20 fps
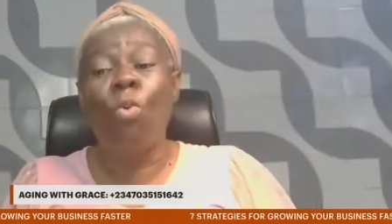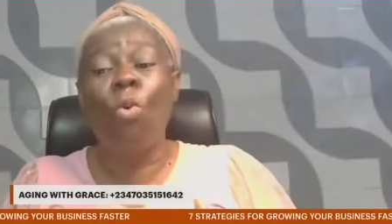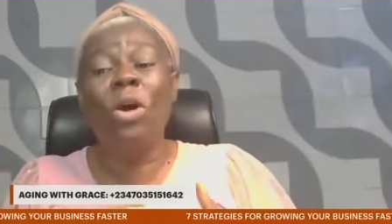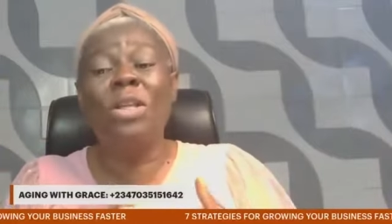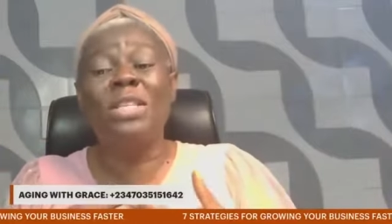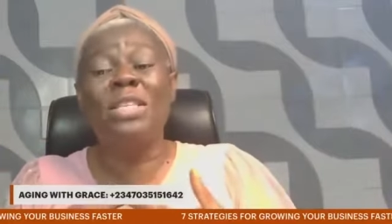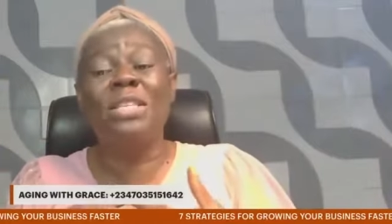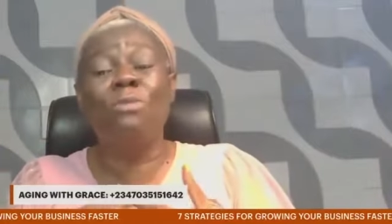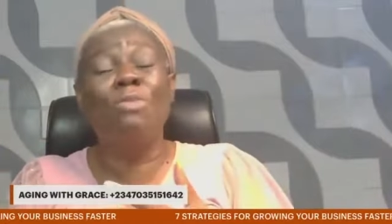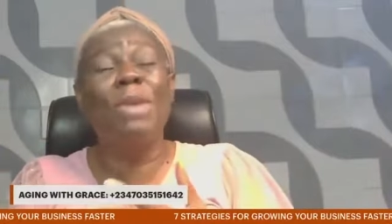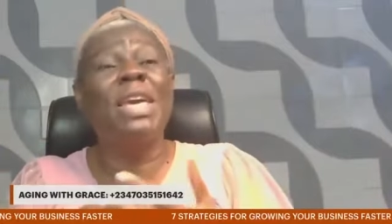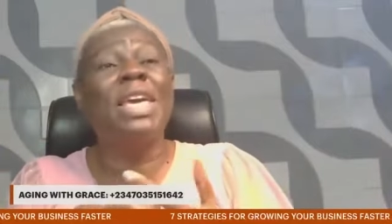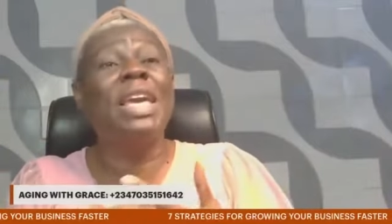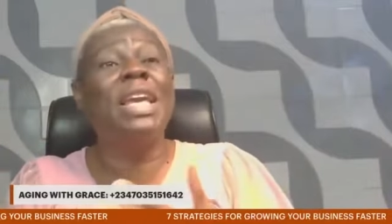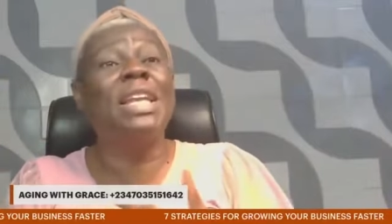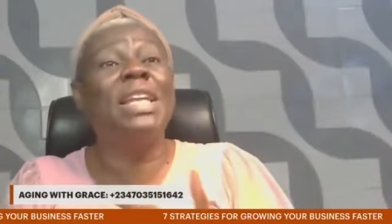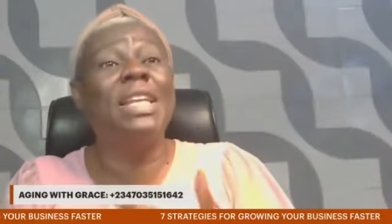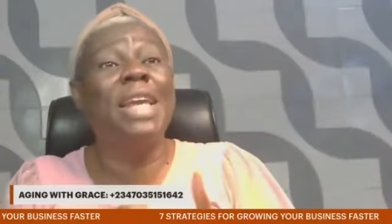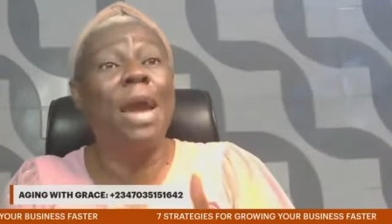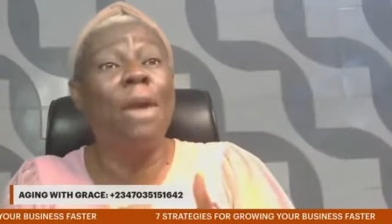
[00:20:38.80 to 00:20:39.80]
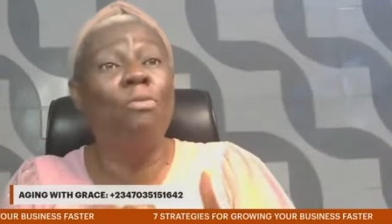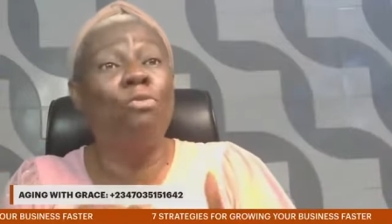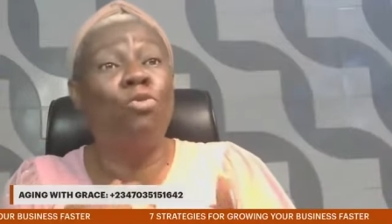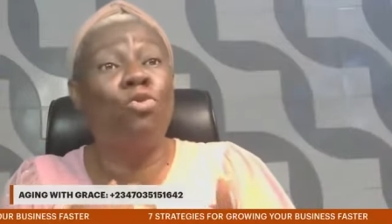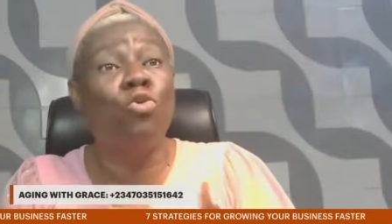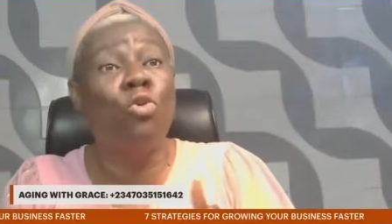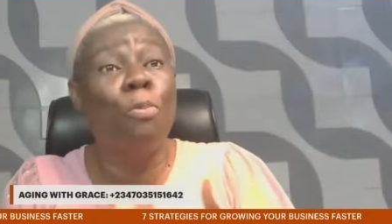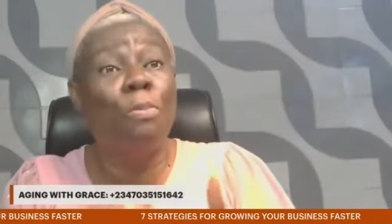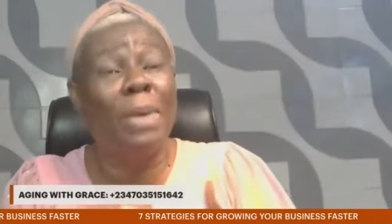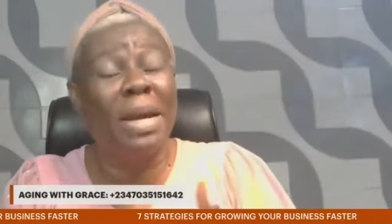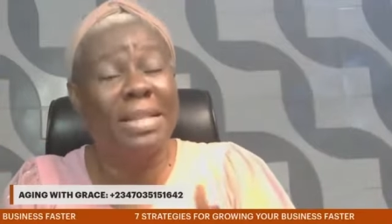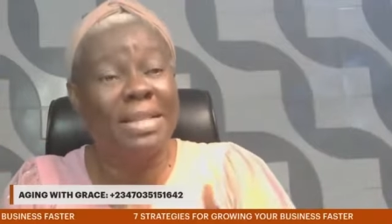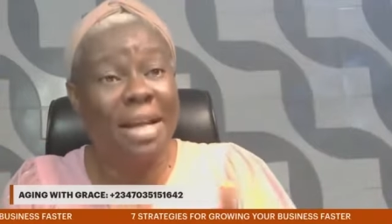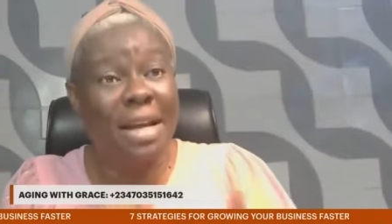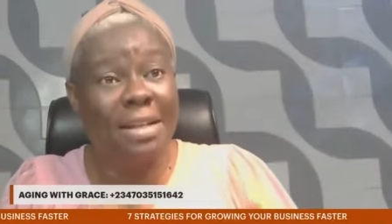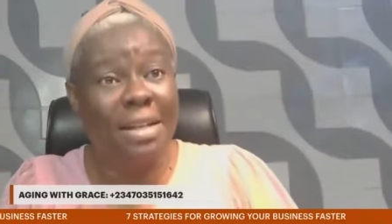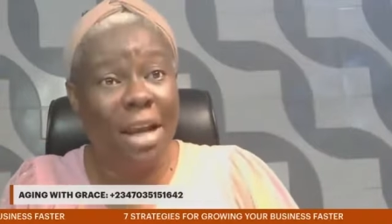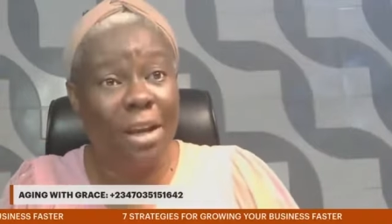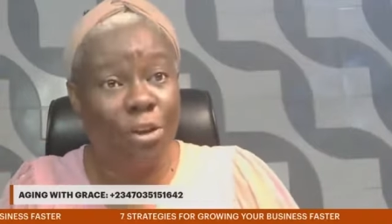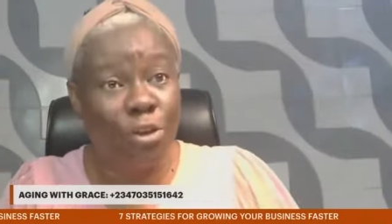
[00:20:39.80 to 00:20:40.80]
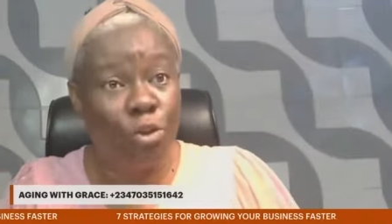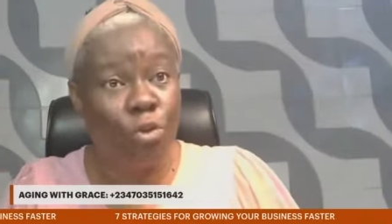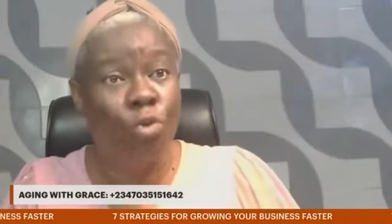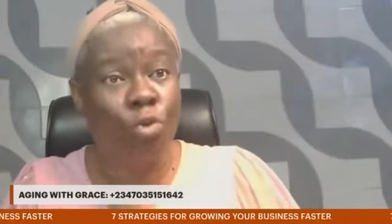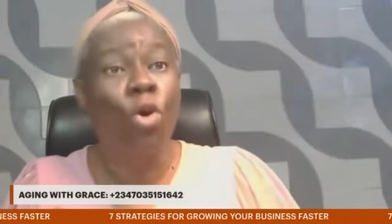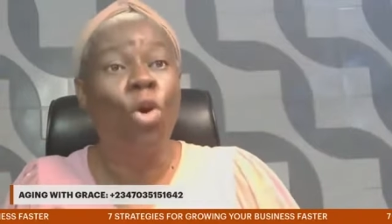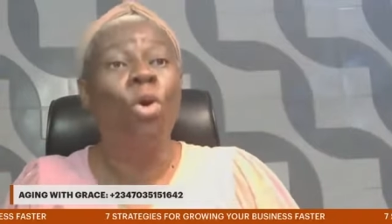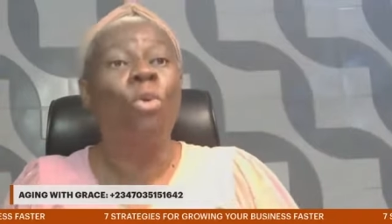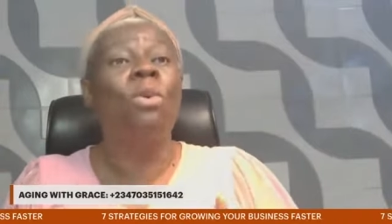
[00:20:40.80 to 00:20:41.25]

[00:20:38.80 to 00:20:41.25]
what is making them do better than you